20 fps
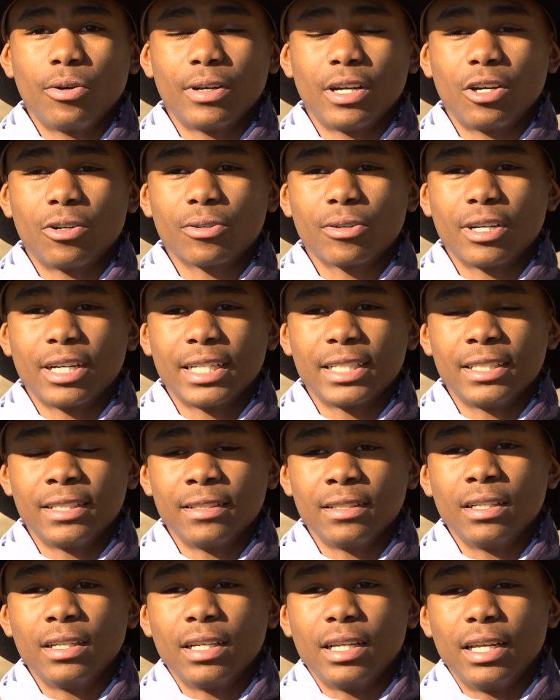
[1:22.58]
without
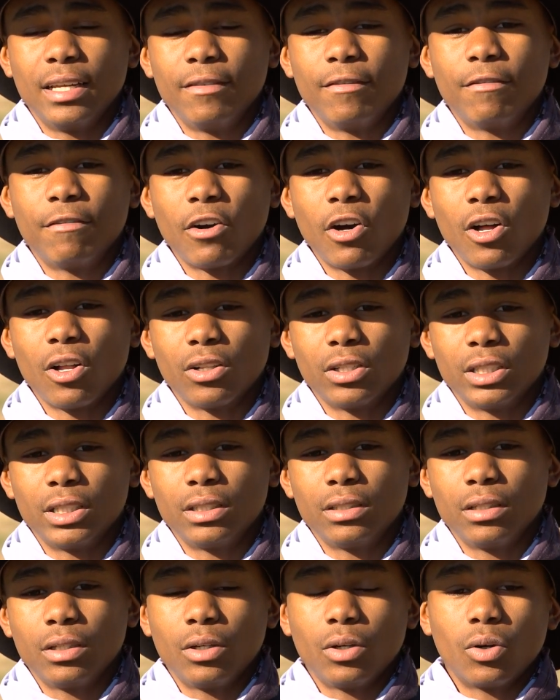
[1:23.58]
riding and
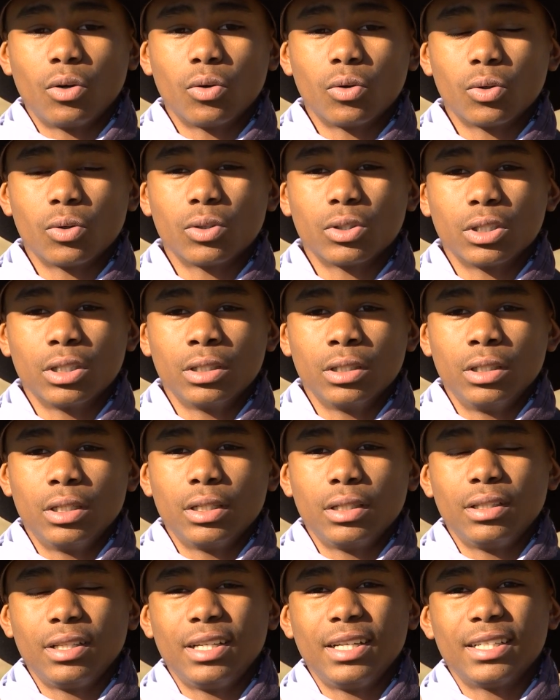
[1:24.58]
falling or
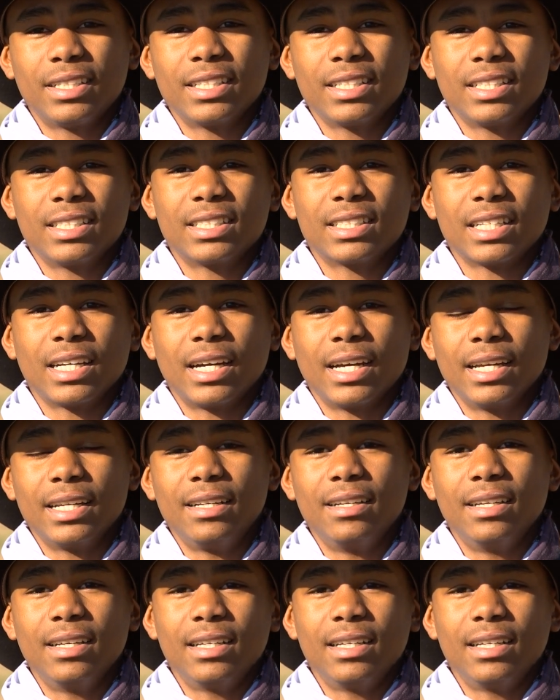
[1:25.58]
leaning to the side.